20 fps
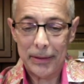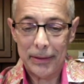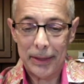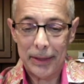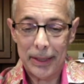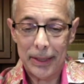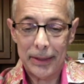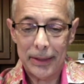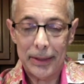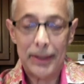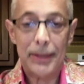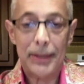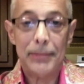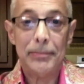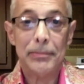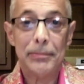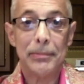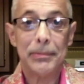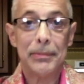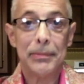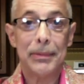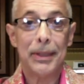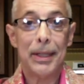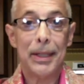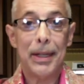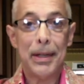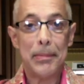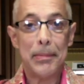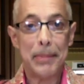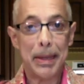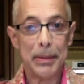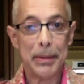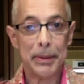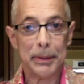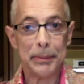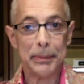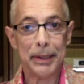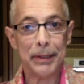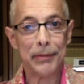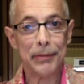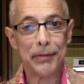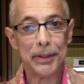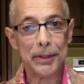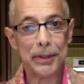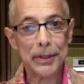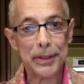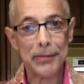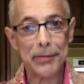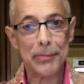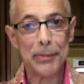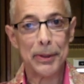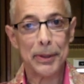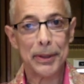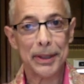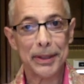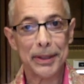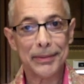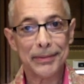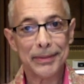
and maybe it'll be the first of more.